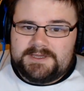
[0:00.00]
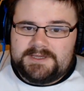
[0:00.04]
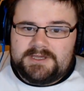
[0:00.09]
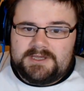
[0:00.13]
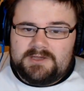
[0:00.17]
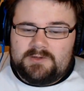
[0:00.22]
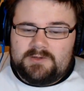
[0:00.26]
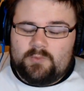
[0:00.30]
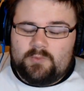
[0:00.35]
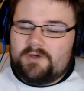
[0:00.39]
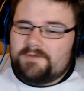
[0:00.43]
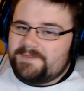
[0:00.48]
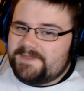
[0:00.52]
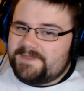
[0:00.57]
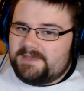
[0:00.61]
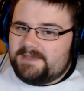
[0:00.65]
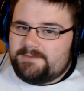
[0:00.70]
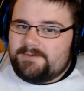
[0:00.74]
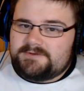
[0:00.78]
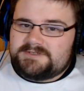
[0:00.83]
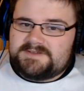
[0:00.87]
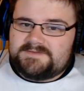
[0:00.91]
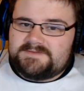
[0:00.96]
what their
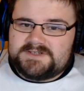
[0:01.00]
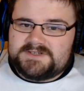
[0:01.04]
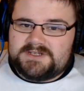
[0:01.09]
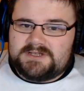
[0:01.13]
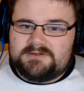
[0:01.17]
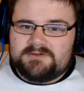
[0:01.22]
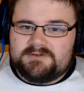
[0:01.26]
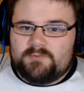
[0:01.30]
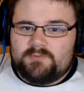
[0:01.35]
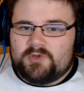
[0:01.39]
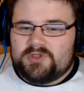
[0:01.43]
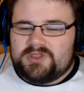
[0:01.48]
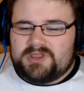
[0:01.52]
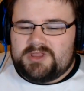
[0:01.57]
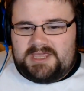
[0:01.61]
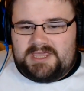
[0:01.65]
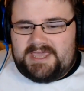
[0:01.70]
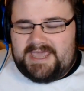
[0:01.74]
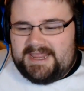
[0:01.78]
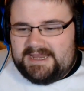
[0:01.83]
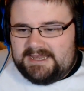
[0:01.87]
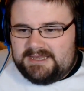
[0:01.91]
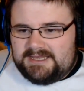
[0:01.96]
motives are and what
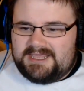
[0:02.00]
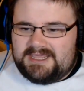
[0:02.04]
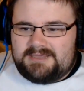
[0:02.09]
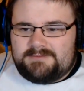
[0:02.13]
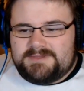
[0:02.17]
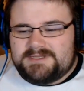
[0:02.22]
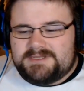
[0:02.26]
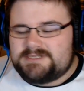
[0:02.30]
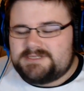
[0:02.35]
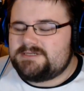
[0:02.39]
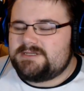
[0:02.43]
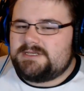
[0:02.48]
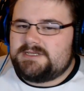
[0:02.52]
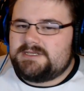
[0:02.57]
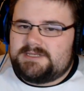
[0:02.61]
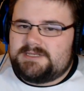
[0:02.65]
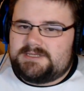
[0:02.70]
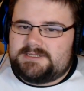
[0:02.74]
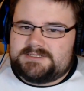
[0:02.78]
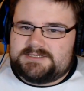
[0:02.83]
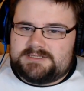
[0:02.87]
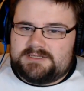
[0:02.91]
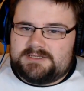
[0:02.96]
their end game is
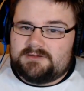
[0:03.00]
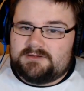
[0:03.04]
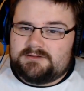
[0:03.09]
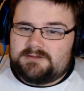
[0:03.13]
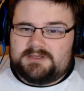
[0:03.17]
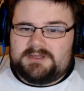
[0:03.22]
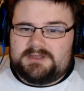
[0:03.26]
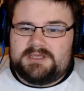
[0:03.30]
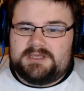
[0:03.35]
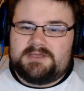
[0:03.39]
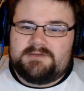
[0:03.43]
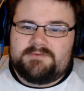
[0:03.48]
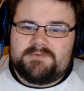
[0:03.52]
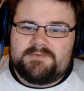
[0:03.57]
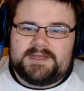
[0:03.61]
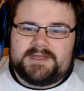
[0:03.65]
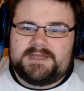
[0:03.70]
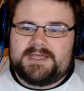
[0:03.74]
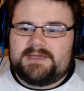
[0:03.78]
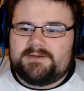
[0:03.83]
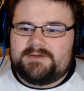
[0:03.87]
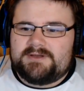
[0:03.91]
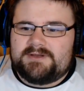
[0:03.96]
is not clear right
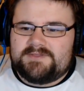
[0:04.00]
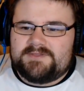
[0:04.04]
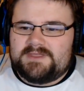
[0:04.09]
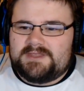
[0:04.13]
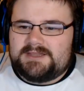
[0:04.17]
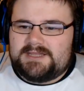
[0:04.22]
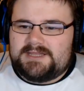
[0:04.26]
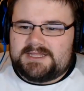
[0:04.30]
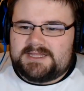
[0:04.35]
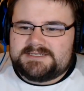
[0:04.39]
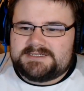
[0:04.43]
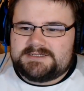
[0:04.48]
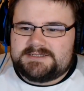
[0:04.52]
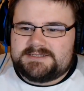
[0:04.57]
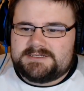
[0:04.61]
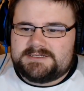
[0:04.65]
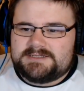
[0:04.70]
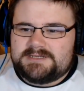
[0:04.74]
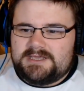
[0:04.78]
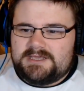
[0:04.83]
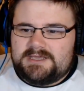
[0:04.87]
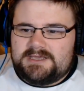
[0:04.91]
now, and I think that's